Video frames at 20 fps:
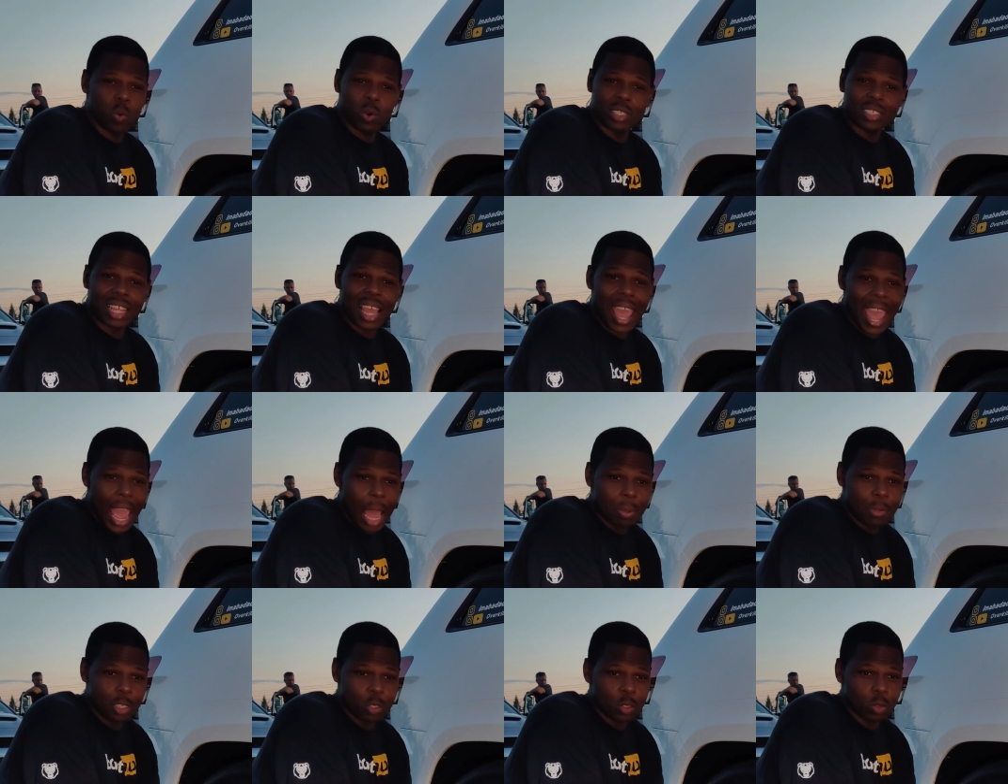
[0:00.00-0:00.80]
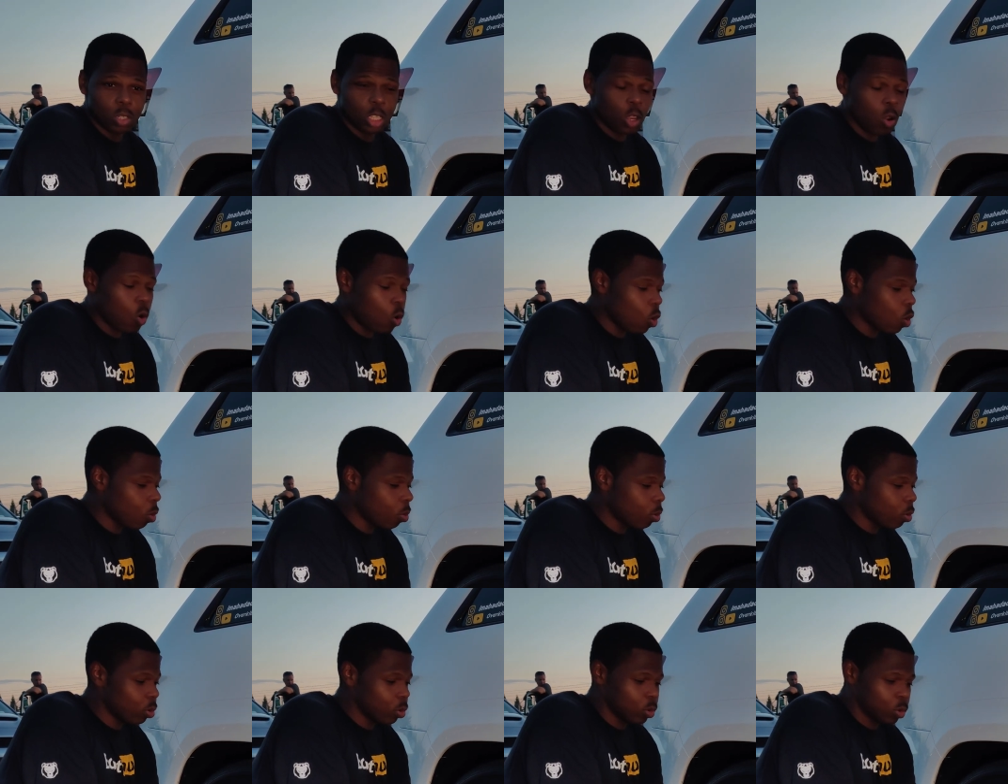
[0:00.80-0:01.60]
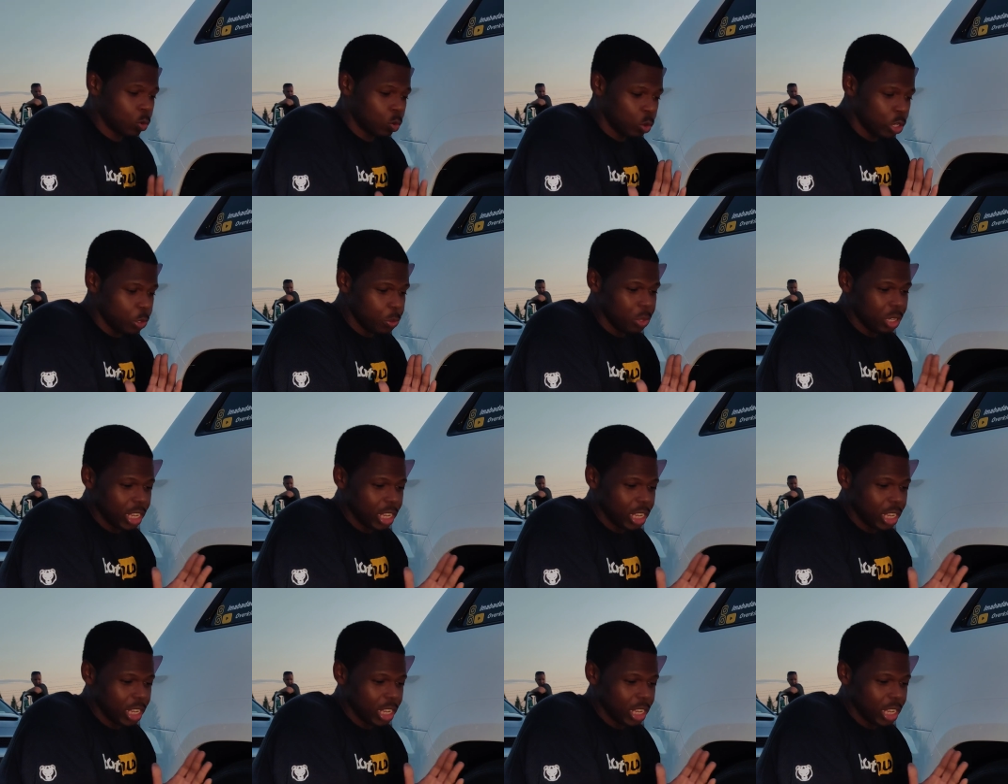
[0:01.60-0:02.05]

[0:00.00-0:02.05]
And it was absolutely horrible. When you